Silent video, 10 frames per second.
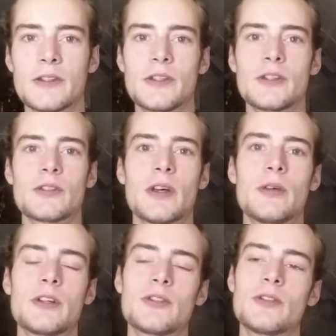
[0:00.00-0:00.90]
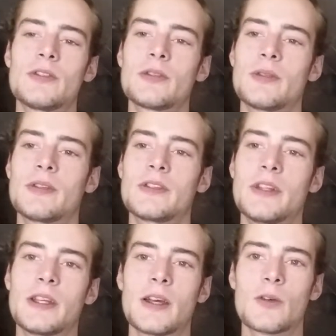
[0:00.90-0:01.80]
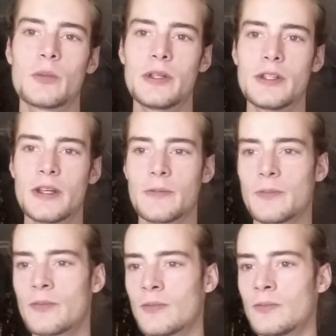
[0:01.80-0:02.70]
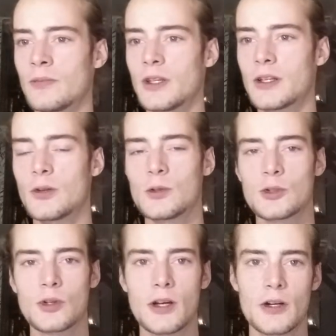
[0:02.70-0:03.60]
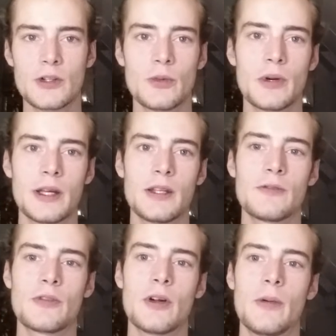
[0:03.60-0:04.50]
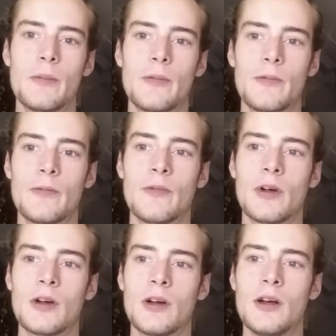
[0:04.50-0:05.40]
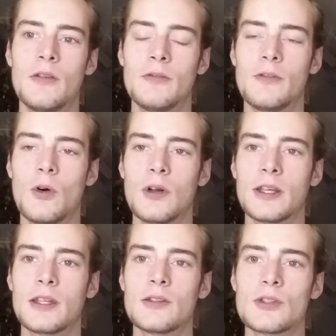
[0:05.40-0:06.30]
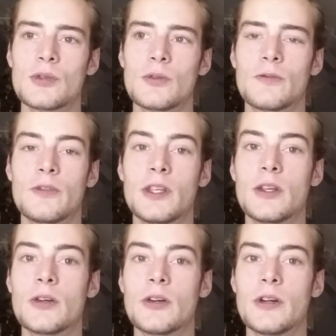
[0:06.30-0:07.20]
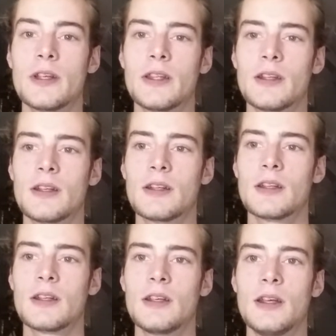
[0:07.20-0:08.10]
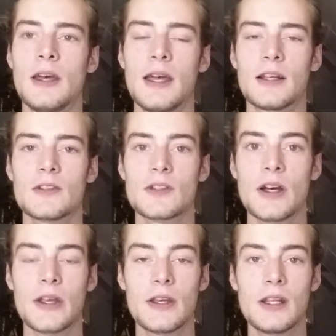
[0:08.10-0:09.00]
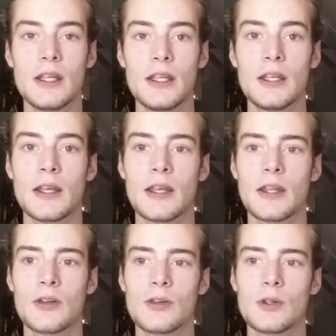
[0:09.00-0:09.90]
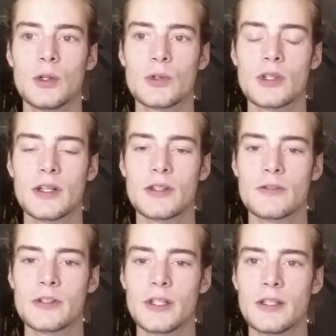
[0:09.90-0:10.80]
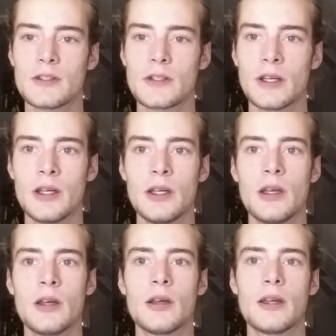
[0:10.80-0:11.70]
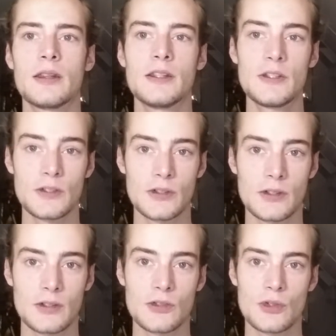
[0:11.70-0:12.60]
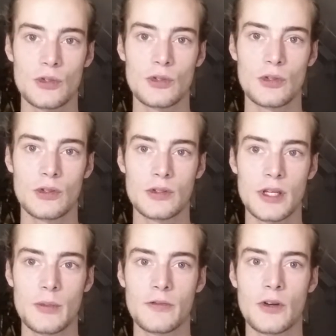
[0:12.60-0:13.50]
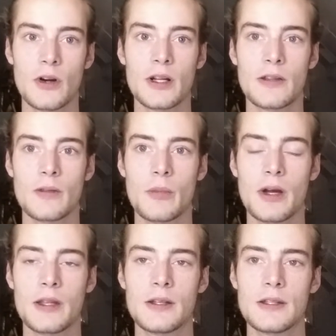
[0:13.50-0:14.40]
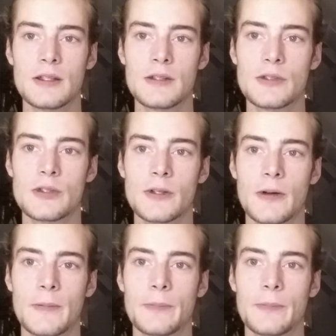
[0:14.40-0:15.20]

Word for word: in the six directions and sending out metta, that can also guard your mind from falling into fear and anxiety and all those kinds of states. And this type of guarding the mind is